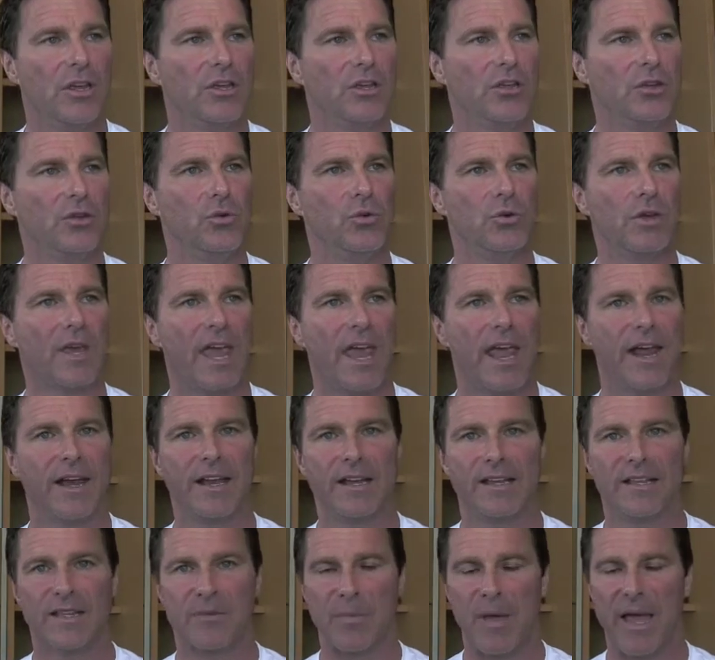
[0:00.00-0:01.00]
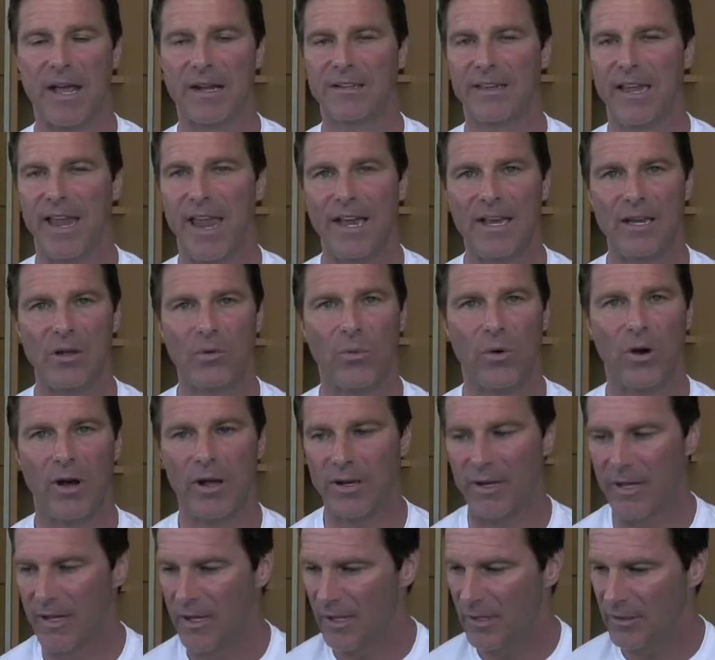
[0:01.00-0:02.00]
You can't expect
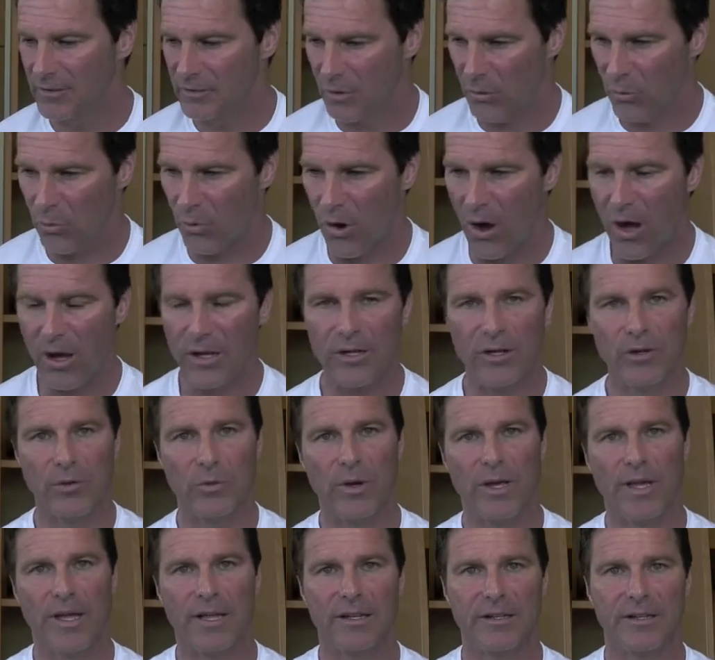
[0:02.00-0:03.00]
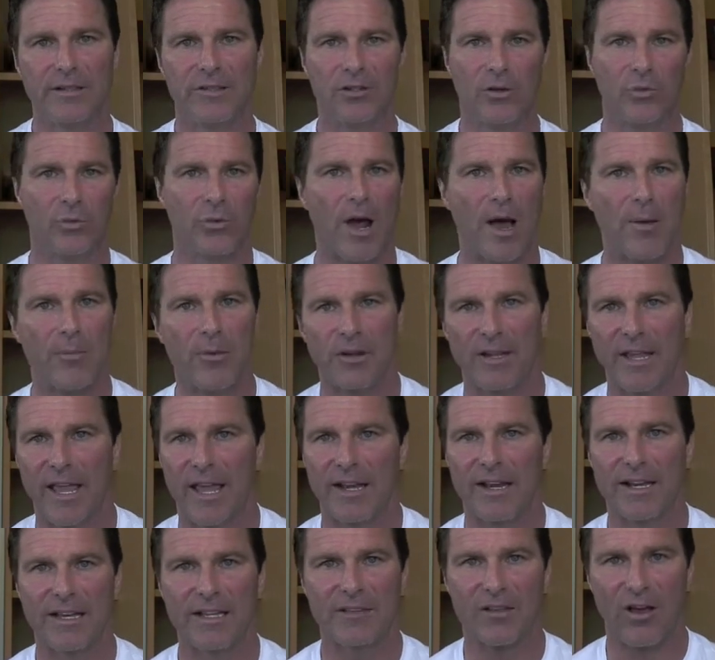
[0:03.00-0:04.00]
anyone to walk you in to Robert
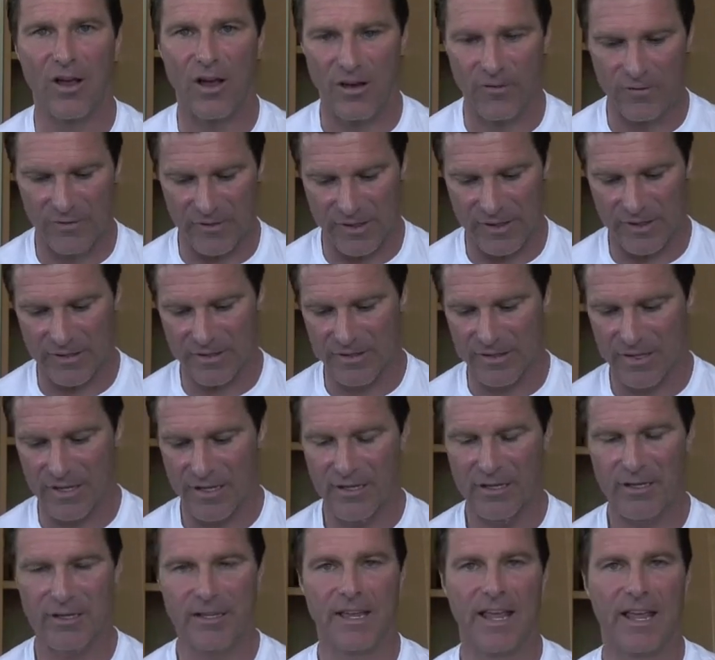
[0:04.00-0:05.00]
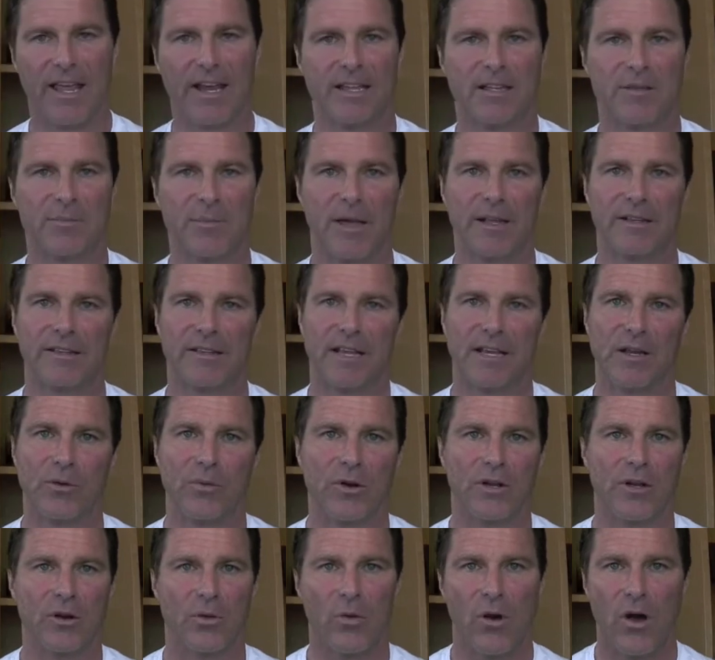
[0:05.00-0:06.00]
Kennedy's office. You can't expect
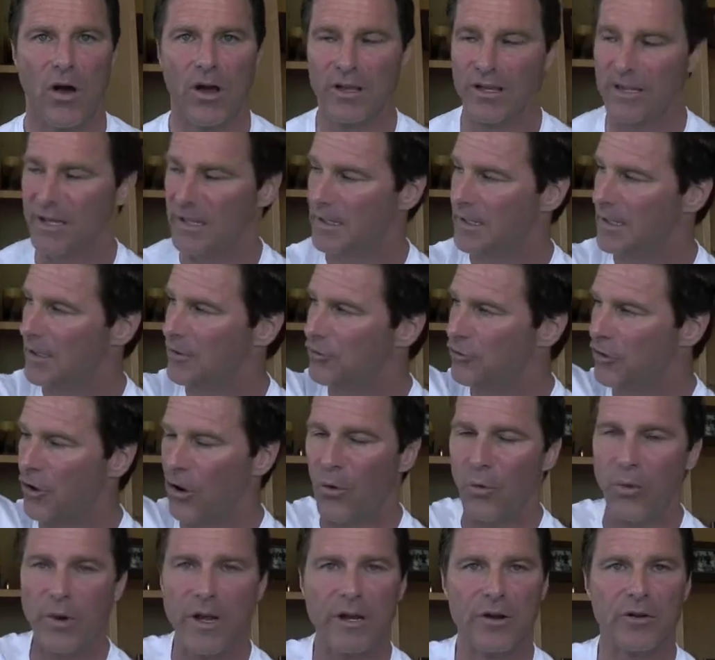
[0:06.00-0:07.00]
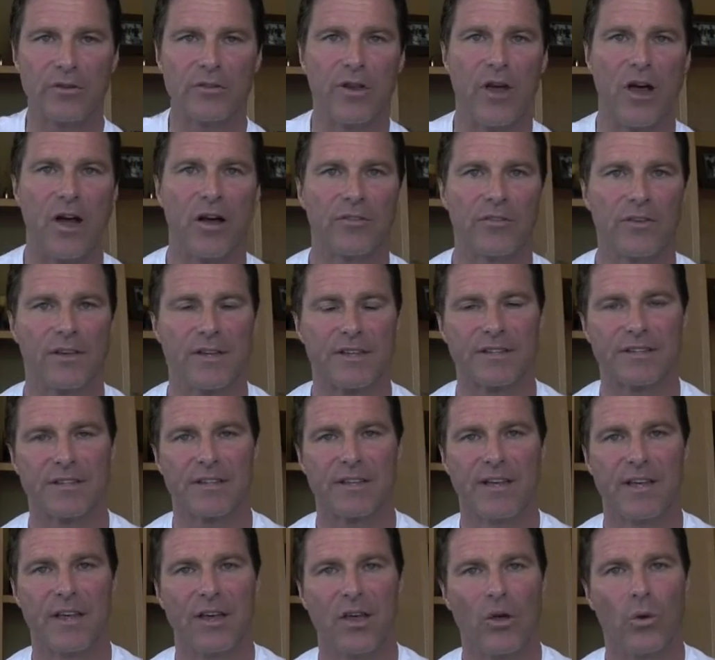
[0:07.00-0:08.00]
anyone to walk you into Joe Weider's office.